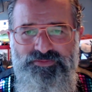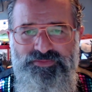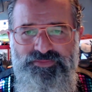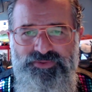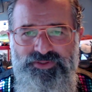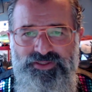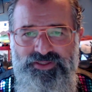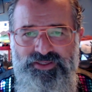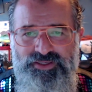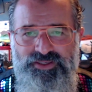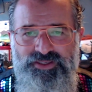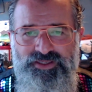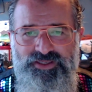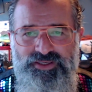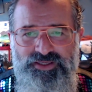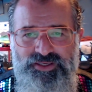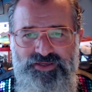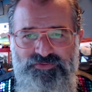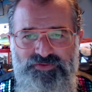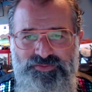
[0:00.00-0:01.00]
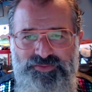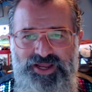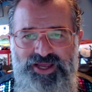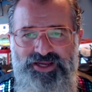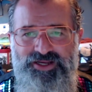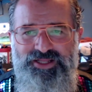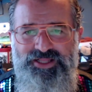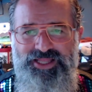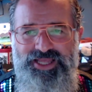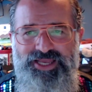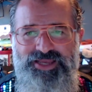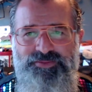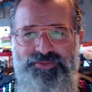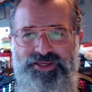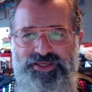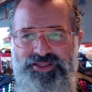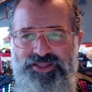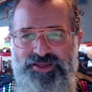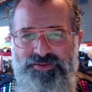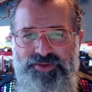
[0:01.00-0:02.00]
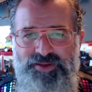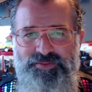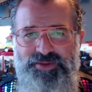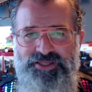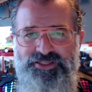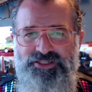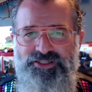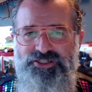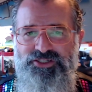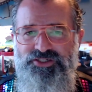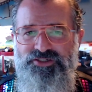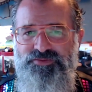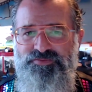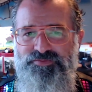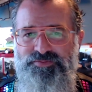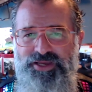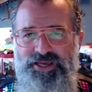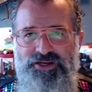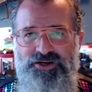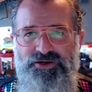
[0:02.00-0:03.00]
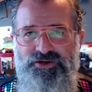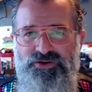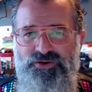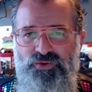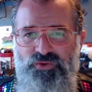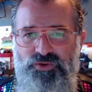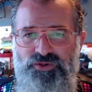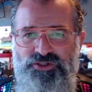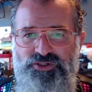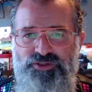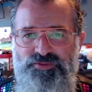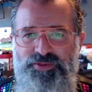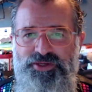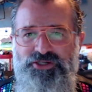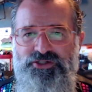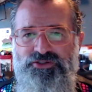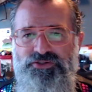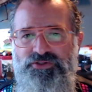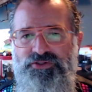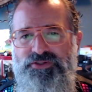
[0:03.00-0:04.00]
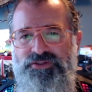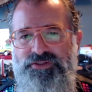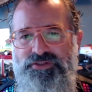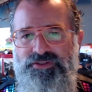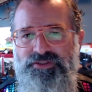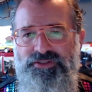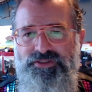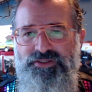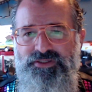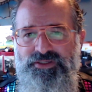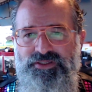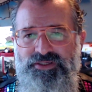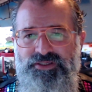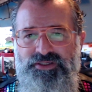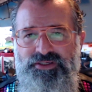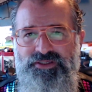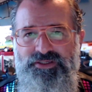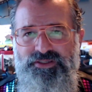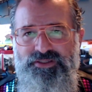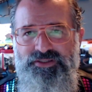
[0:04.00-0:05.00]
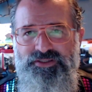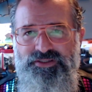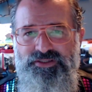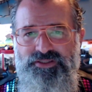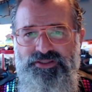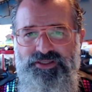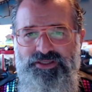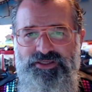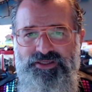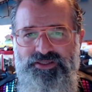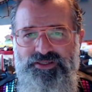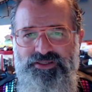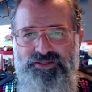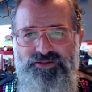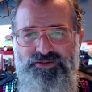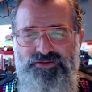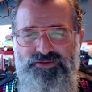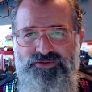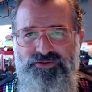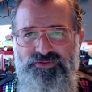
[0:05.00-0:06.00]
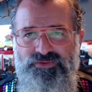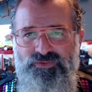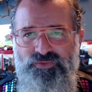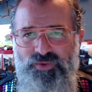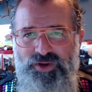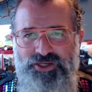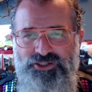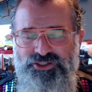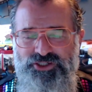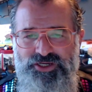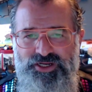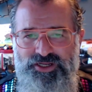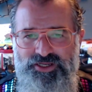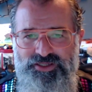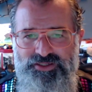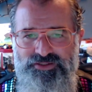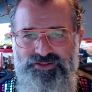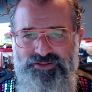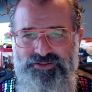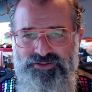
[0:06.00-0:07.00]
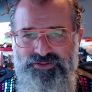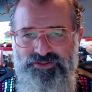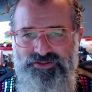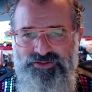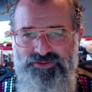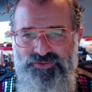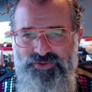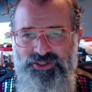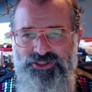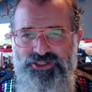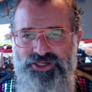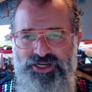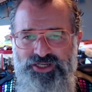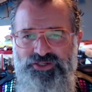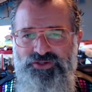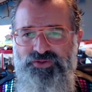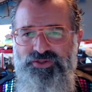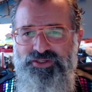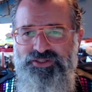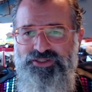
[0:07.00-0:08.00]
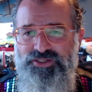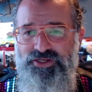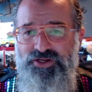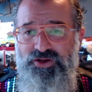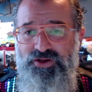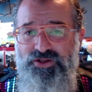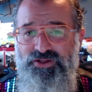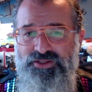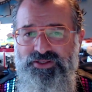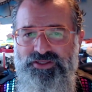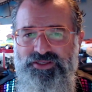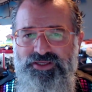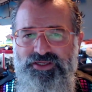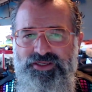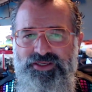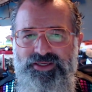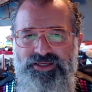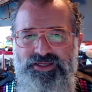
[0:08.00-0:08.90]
I'm not claiming that my message is better or special, then why should I why should I do this at all?